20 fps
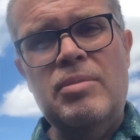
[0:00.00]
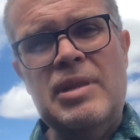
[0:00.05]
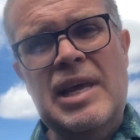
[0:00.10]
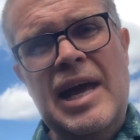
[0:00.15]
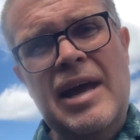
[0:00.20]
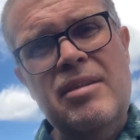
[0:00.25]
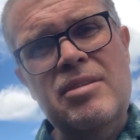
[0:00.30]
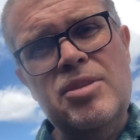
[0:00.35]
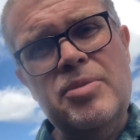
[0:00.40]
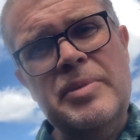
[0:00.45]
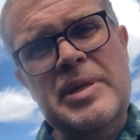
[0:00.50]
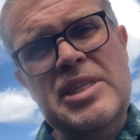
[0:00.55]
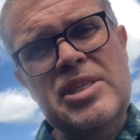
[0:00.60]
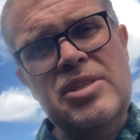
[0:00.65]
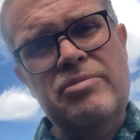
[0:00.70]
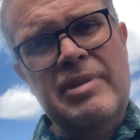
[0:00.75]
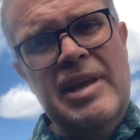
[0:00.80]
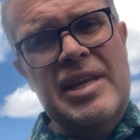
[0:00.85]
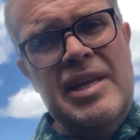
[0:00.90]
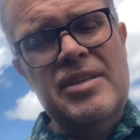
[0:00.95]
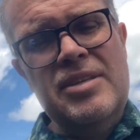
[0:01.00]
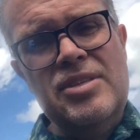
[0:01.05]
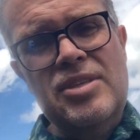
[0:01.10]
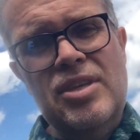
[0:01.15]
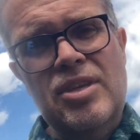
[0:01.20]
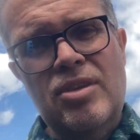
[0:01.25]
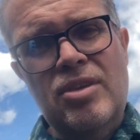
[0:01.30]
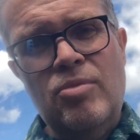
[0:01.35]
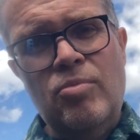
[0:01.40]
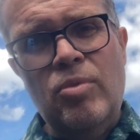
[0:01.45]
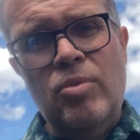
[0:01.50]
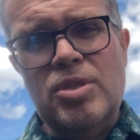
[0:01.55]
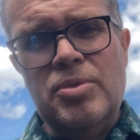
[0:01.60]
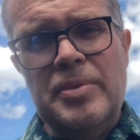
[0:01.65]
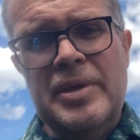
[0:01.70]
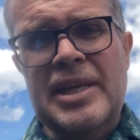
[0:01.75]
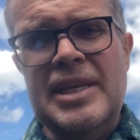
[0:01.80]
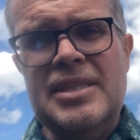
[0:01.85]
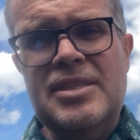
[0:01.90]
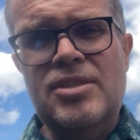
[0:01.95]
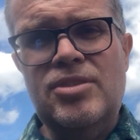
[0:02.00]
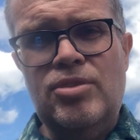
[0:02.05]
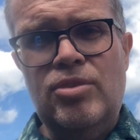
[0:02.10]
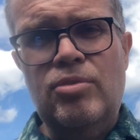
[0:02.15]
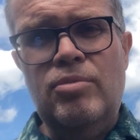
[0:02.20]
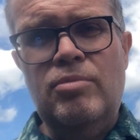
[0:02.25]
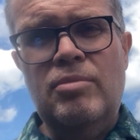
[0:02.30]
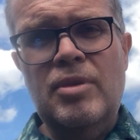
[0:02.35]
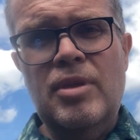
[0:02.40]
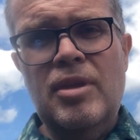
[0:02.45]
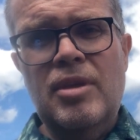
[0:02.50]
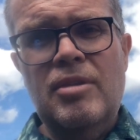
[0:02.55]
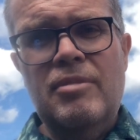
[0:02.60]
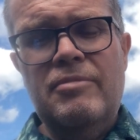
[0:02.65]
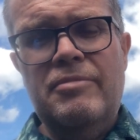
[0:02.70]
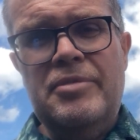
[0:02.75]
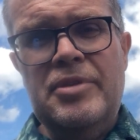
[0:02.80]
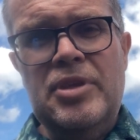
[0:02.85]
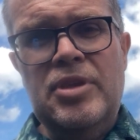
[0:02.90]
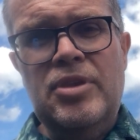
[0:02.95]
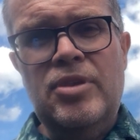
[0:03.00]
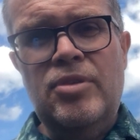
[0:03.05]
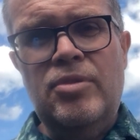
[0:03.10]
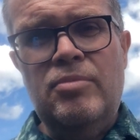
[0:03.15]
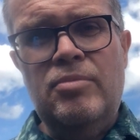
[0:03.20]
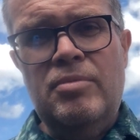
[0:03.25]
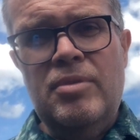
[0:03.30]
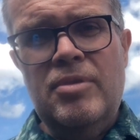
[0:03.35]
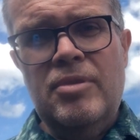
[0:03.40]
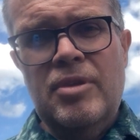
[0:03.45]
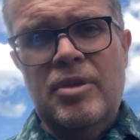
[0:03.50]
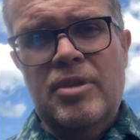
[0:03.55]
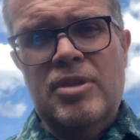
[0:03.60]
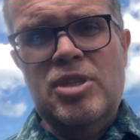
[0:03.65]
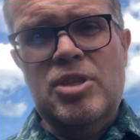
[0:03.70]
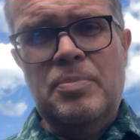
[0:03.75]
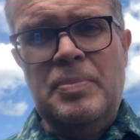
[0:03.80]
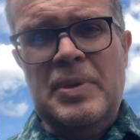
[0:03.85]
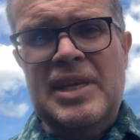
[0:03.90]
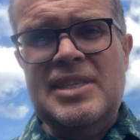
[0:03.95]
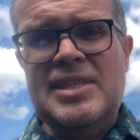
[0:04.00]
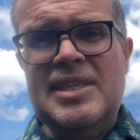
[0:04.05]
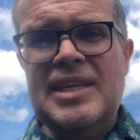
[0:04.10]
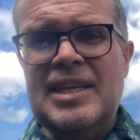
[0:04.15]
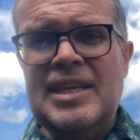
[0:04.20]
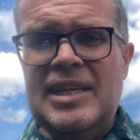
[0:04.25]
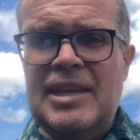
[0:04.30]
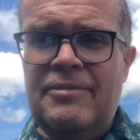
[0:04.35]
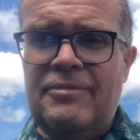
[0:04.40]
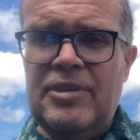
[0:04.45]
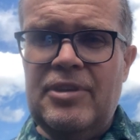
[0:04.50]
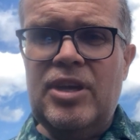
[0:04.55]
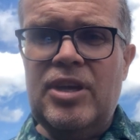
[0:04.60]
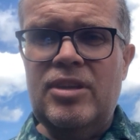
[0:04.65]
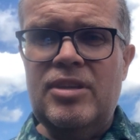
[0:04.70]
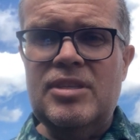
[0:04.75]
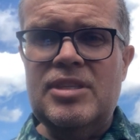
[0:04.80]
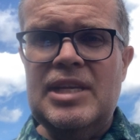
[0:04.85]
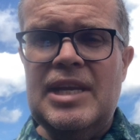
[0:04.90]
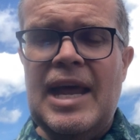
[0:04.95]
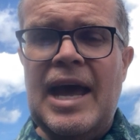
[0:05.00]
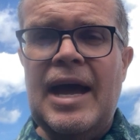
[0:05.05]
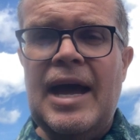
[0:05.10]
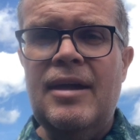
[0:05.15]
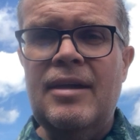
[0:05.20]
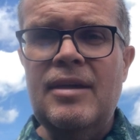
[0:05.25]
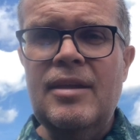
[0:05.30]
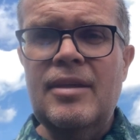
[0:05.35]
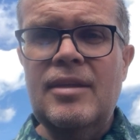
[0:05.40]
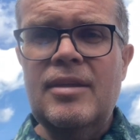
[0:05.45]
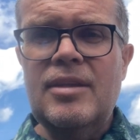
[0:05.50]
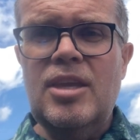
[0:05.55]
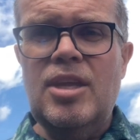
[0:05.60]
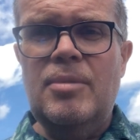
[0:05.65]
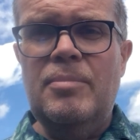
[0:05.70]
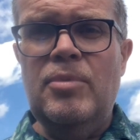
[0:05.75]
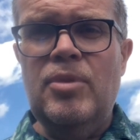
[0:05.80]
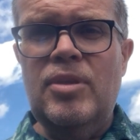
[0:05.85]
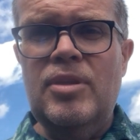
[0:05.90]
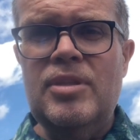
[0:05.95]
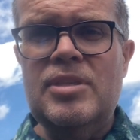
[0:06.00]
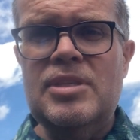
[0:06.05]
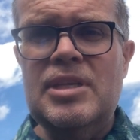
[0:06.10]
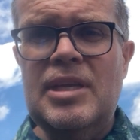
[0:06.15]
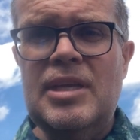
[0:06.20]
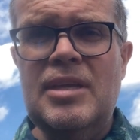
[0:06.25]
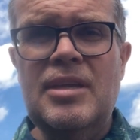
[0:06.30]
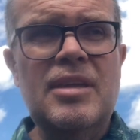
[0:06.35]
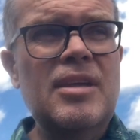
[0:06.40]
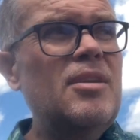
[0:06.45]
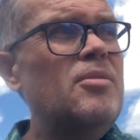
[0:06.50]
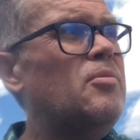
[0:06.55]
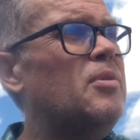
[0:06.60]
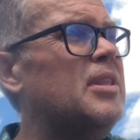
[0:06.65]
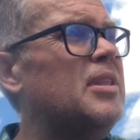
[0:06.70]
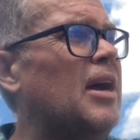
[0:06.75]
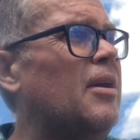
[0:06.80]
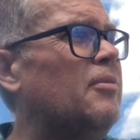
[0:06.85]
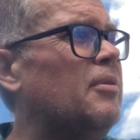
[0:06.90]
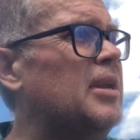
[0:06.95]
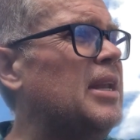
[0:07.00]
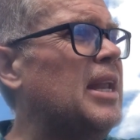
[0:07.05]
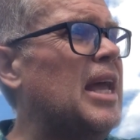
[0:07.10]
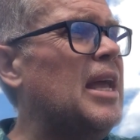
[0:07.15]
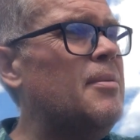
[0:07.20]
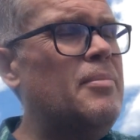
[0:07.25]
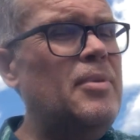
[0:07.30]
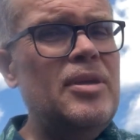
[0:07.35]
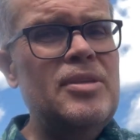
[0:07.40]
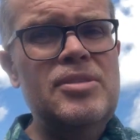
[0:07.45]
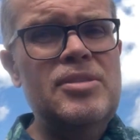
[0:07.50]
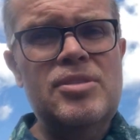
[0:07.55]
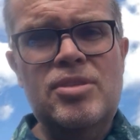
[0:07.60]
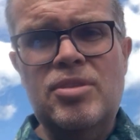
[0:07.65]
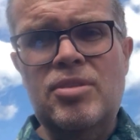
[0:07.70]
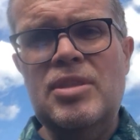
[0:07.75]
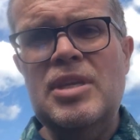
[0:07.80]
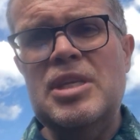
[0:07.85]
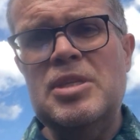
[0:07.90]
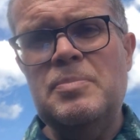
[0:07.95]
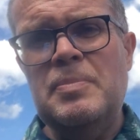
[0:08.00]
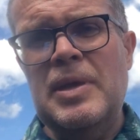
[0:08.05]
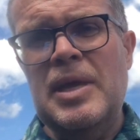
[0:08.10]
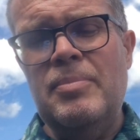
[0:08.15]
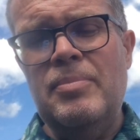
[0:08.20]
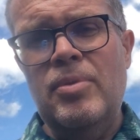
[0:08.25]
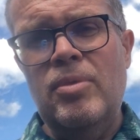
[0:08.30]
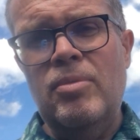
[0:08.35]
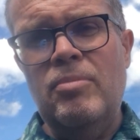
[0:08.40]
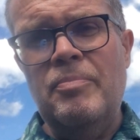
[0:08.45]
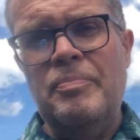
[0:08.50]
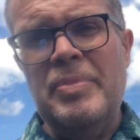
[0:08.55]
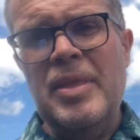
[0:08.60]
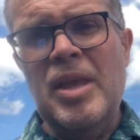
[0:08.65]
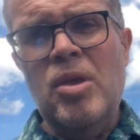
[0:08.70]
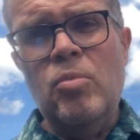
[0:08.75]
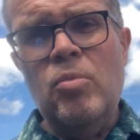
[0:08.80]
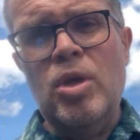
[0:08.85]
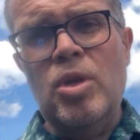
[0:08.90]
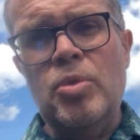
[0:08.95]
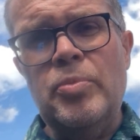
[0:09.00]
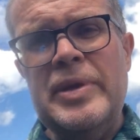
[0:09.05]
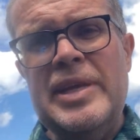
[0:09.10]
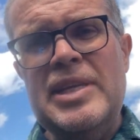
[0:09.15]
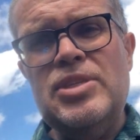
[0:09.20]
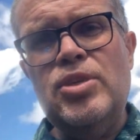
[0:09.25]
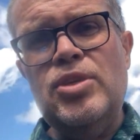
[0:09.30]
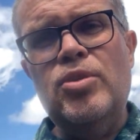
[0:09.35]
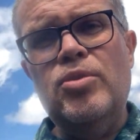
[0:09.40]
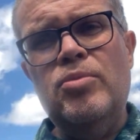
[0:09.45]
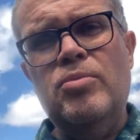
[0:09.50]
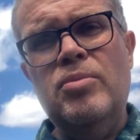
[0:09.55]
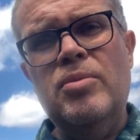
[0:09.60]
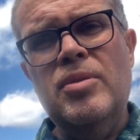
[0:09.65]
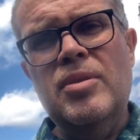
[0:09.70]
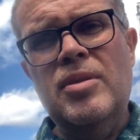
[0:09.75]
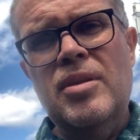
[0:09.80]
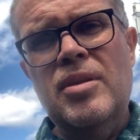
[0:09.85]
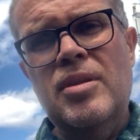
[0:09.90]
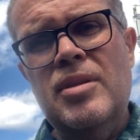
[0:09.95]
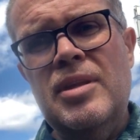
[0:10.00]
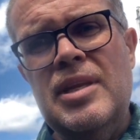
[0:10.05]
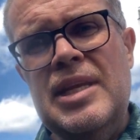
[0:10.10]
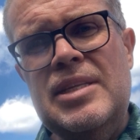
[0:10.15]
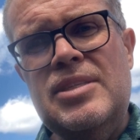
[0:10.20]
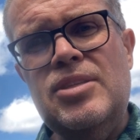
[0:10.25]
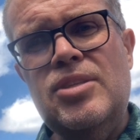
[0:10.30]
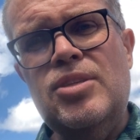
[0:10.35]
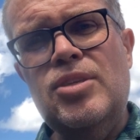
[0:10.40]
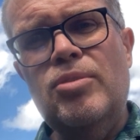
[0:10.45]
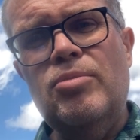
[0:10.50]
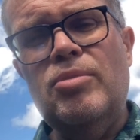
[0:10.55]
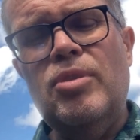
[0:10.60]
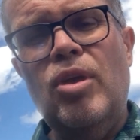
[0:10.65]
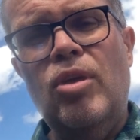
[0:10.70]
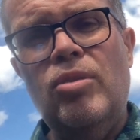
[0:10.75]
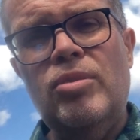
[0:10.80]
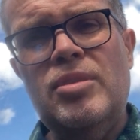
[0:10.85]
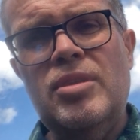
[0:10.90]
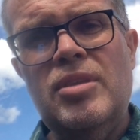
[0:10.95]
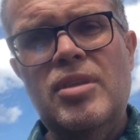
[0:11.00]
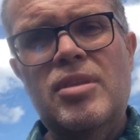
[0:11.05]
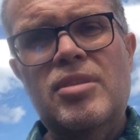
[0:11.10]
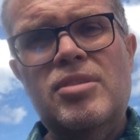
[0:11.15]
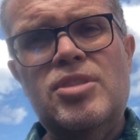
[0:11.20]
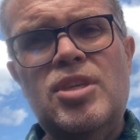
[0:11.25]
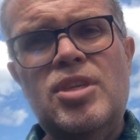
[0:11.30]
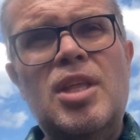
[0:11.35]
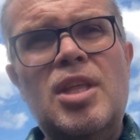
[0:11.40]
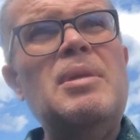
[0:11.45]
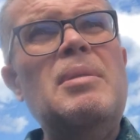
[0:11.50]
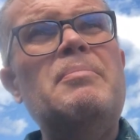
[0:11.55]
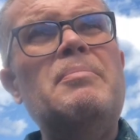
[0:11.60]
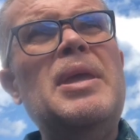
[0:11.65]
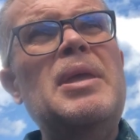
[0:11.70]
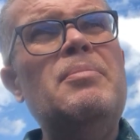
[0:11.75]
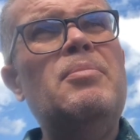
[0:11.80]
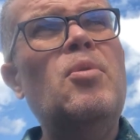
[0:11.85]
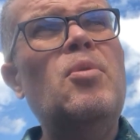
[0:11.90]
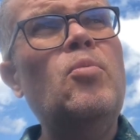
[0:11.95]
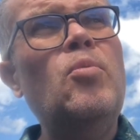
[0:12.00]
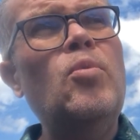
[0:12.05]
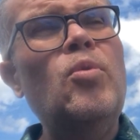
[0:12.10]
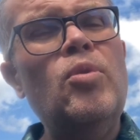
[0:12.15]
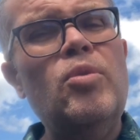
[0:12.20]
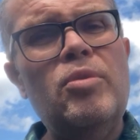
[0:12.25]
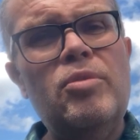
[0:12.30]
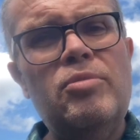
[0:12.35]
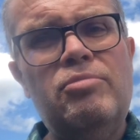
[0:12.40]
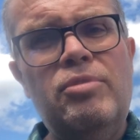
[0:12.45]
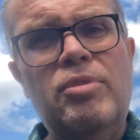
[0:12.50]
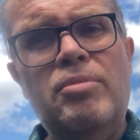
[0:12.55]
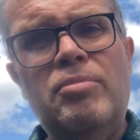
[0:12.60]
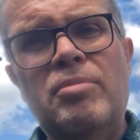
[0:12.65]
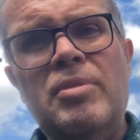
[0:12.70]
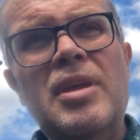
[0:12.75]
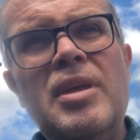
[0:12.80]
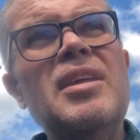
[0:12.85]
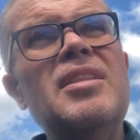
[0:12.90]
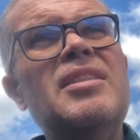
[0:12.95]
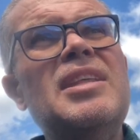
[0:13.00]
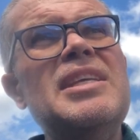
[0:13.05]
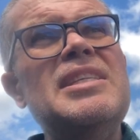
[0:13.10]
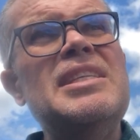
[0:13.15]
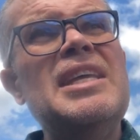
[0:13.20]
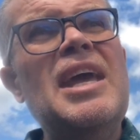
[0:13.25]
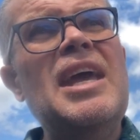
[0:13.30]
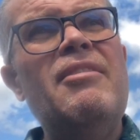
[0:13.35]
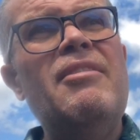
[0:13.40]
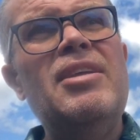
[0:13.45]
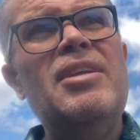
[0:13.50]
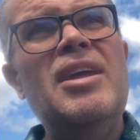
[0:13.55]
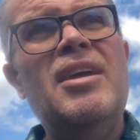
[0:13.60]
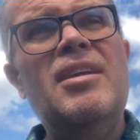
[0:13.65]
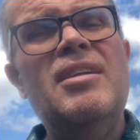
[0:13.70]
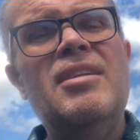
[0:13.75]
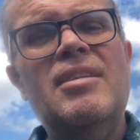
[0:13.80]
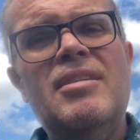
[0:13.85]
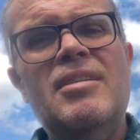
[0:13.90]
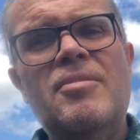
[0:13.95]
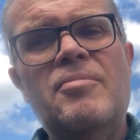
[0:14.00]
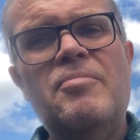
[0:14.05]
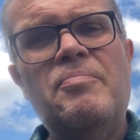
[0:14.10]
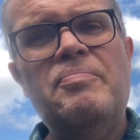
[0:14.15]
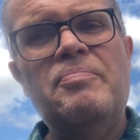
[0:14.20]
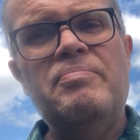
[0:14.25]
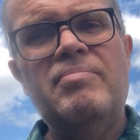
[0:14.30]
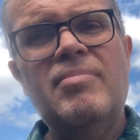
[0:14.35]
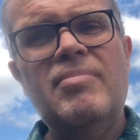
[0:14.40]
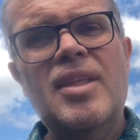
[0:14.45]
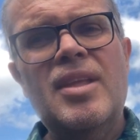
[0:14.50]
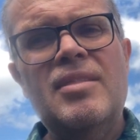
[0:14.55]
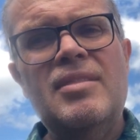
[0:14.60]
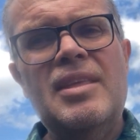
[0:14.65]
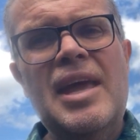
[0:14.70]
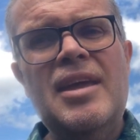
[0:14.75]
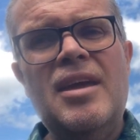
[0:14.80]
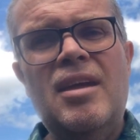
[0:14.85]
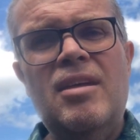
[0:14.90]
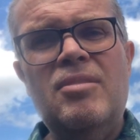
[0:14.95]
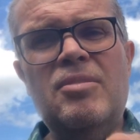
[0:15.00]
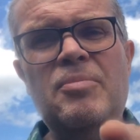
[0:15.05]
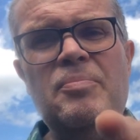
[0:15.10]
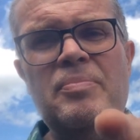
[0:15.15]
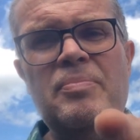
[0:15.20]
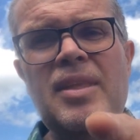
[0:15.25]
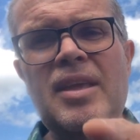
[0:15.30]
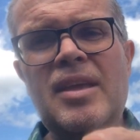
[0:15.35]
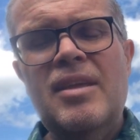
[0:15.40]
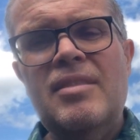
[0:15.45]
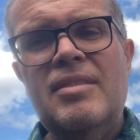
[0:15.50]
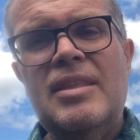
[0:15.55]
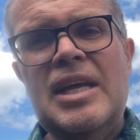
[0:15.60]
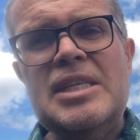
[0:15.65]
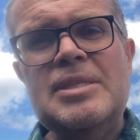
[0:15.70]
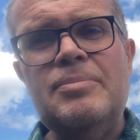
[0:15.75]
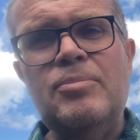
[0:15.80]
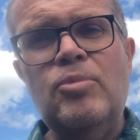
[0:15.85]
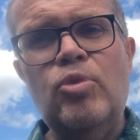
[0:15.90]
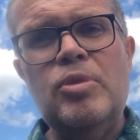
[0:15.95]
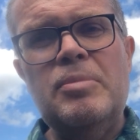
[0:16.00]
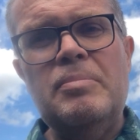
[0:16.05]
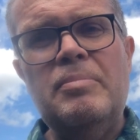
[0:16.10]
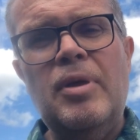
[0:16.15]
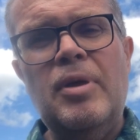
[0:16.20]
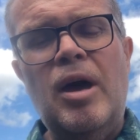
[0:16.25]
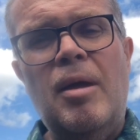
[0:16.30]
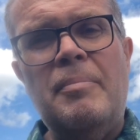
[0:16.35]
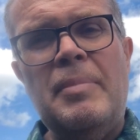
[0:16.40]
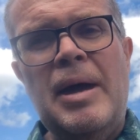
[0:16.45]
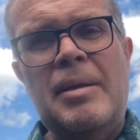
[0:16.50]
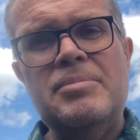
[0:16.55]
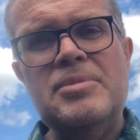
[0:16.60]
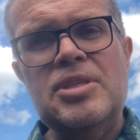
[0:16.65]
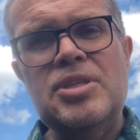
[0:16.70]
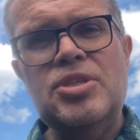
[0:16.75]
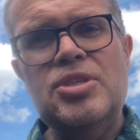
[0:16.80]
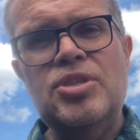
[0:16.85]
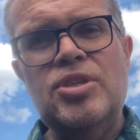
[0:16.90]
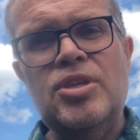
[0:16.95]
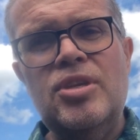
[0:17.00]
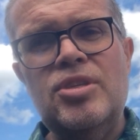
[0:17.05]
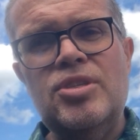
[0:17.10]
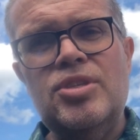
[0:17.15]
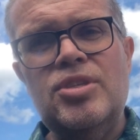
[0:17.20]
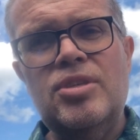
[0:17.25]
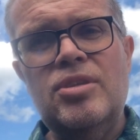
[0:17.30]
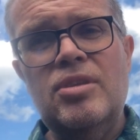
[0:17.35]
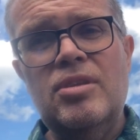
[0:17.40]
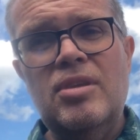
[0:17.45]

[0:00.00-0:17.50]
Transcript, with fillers: How do we surrender to you? What do we need to do for you to be significant in our community, with our neighbours, to these people? What do we do need to do, God, so that when people walk through this area, they go, that's Morden Park Baptist Church.